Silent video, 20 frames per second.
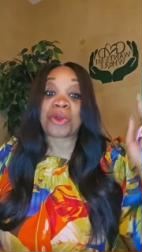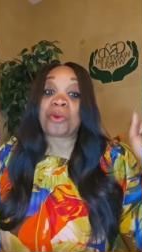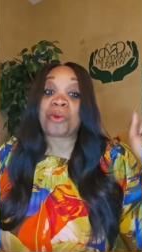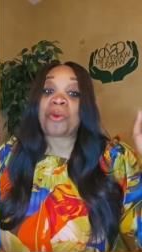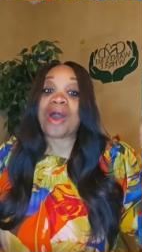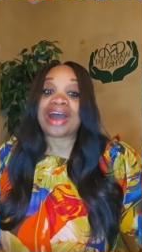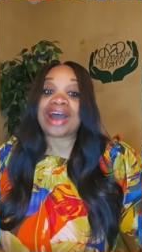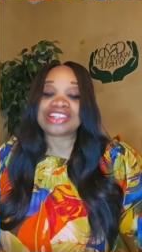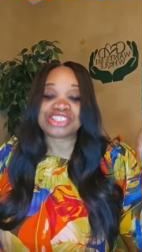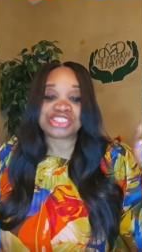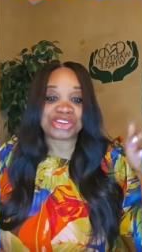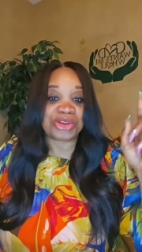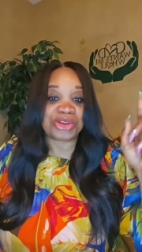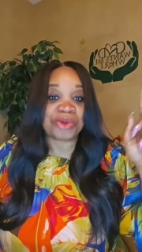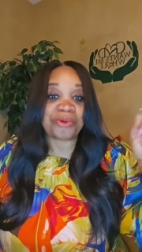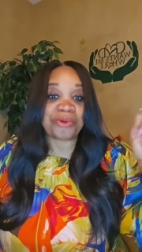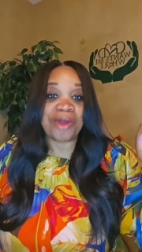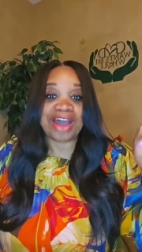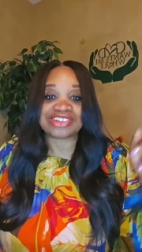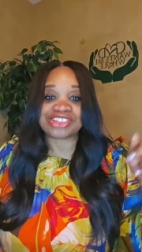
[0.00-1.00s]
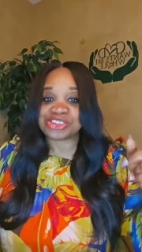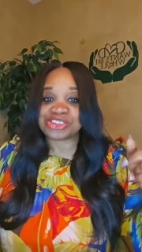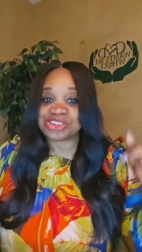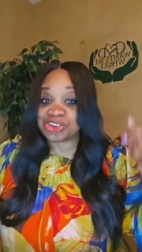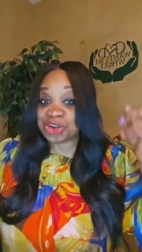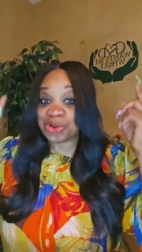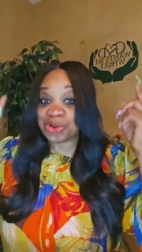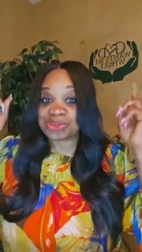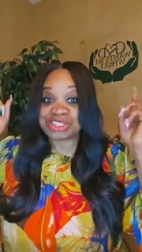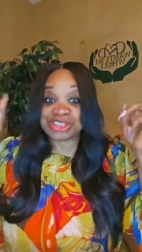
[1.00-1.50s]
watching her, watching her,
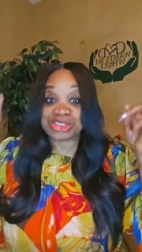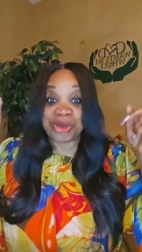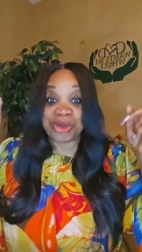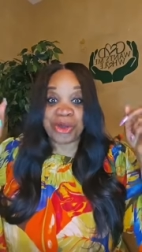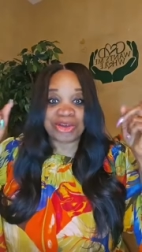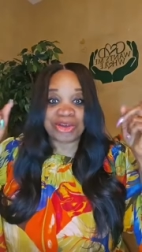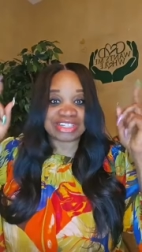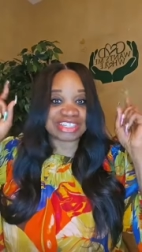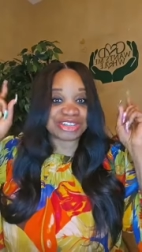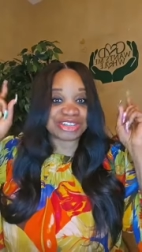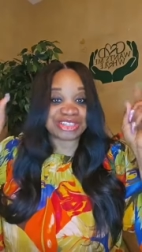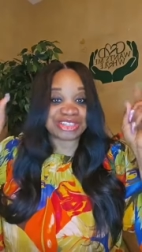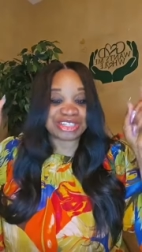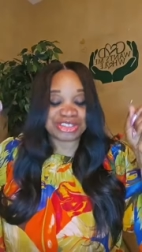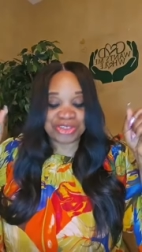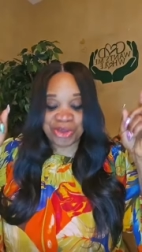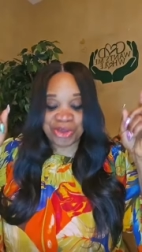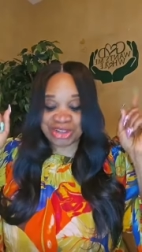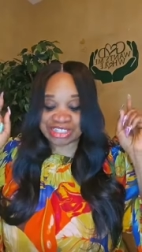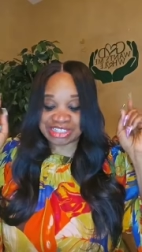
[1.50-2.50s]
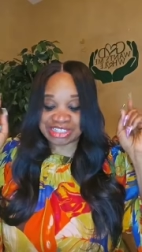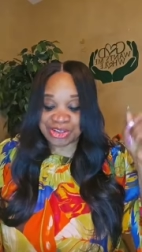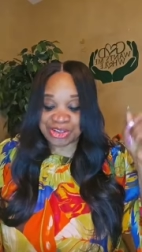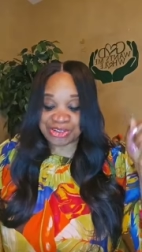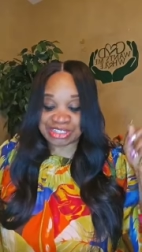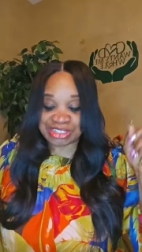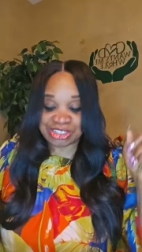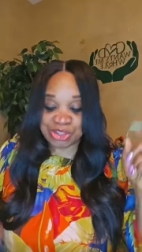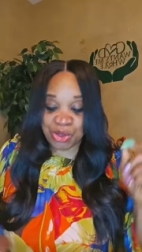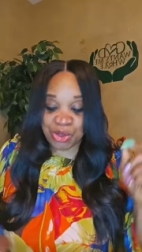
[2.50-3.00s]
those thoughts, those thoughts,
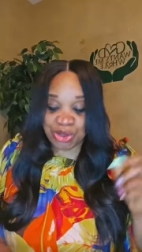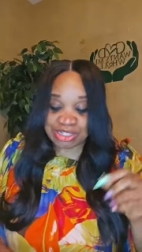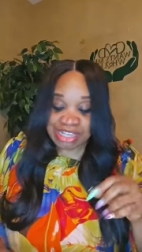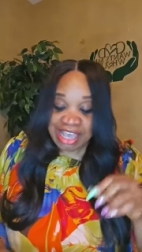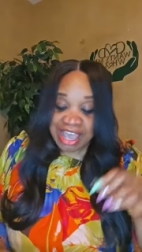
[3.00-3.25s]
those thoughts.